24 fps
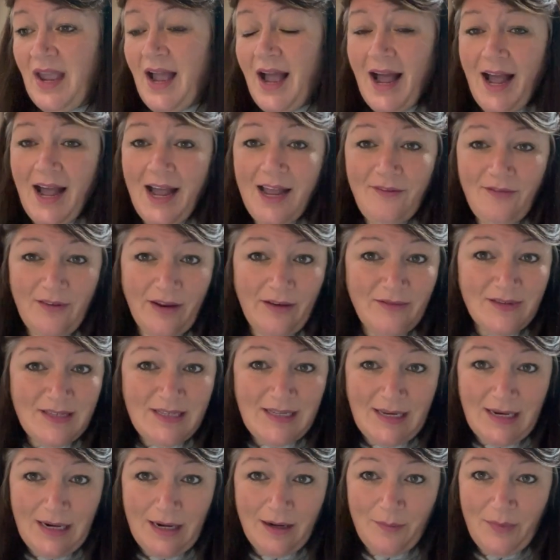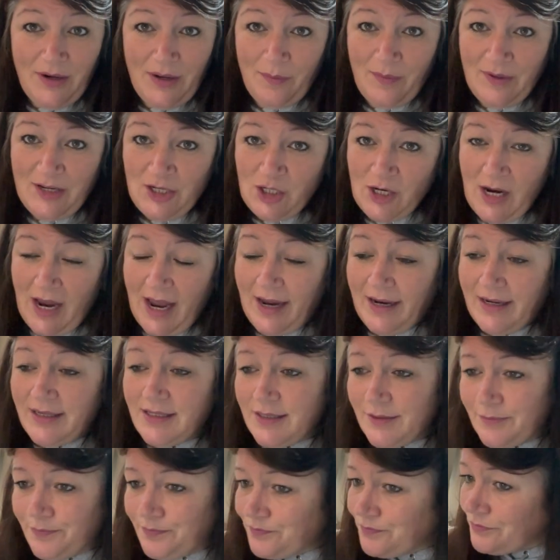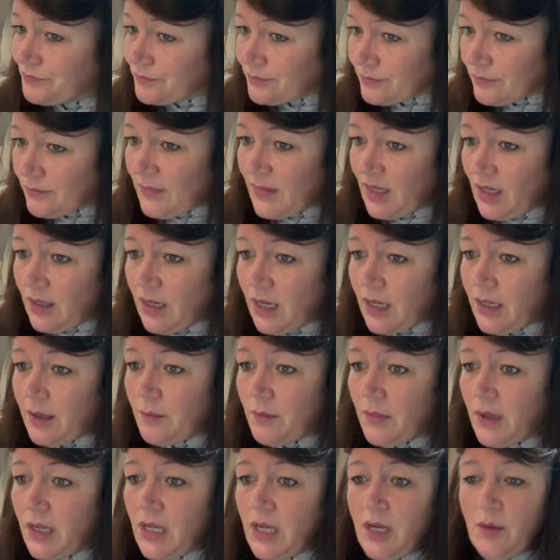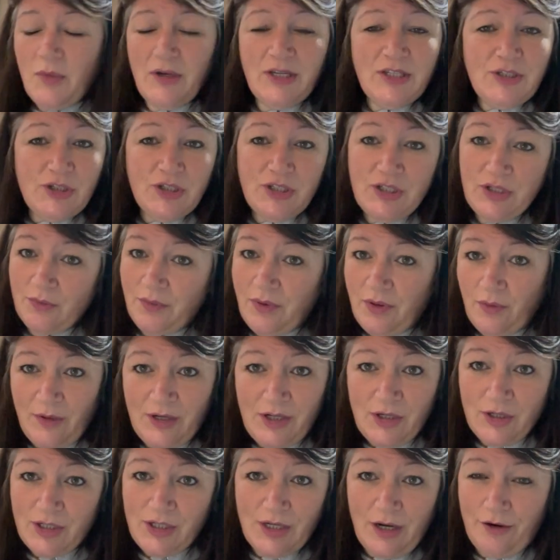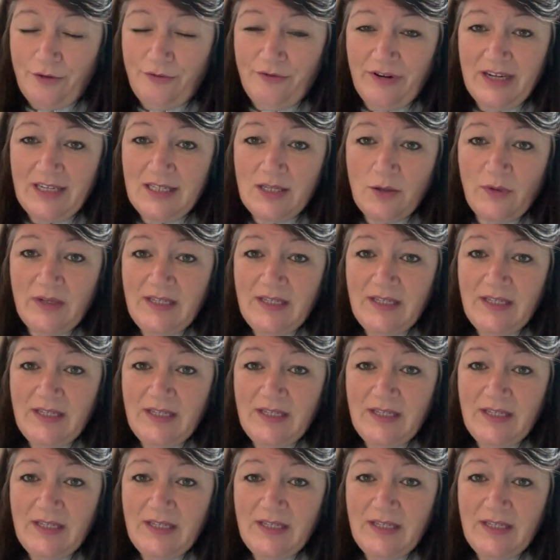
I've never seen anybody be checked, but it's just something we just don't risk.